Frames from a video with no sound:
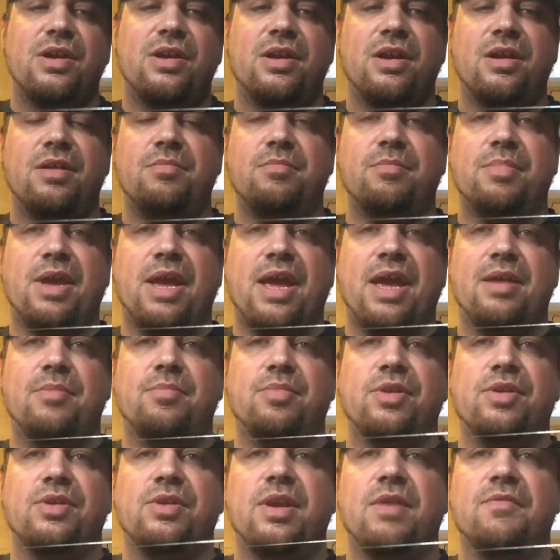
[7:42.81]
Nothing
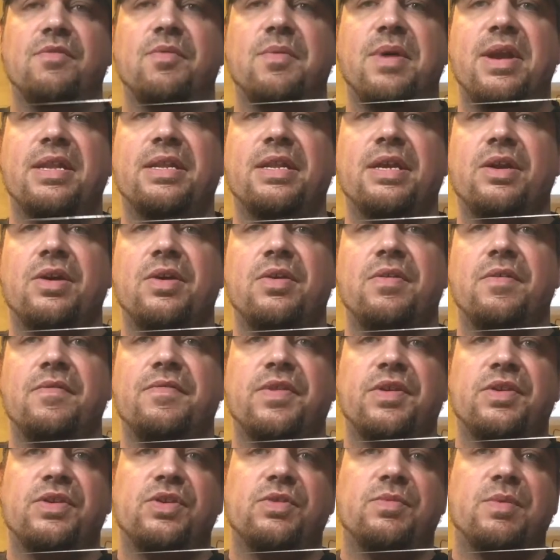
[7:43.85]
bad, but you never want to let go
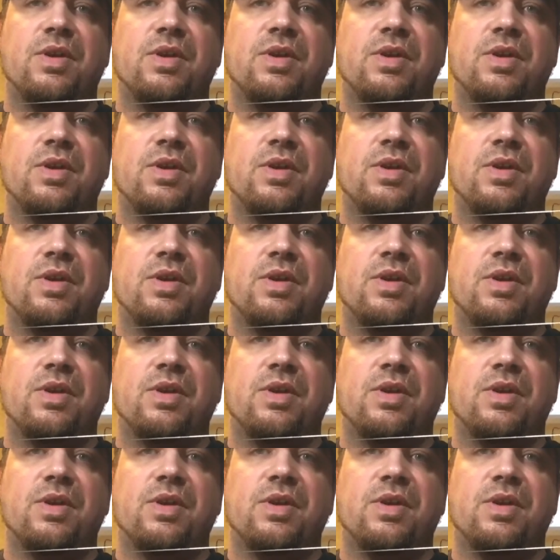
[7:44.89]
of this.